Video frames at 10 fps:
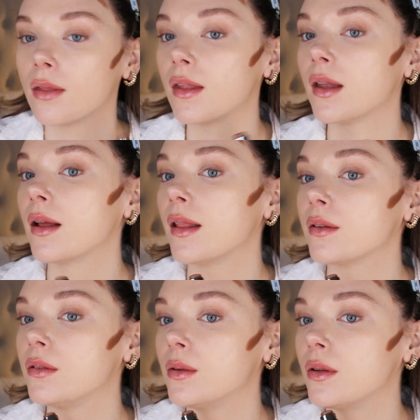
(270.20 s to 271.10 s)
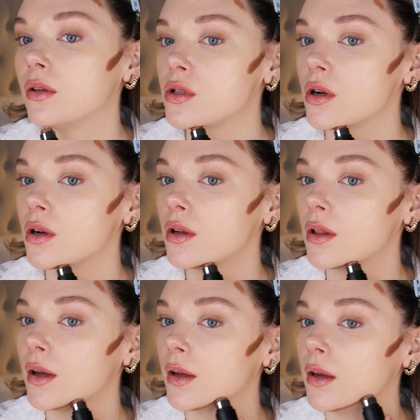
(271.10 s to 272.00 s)
and then I like to do the
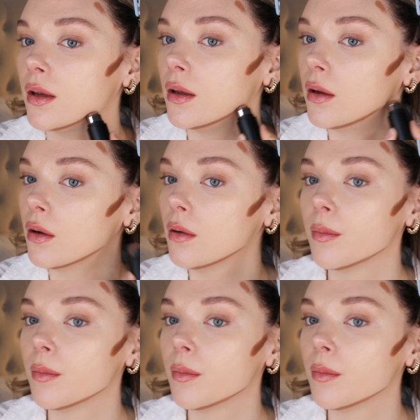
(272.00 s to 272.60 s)
jawline here,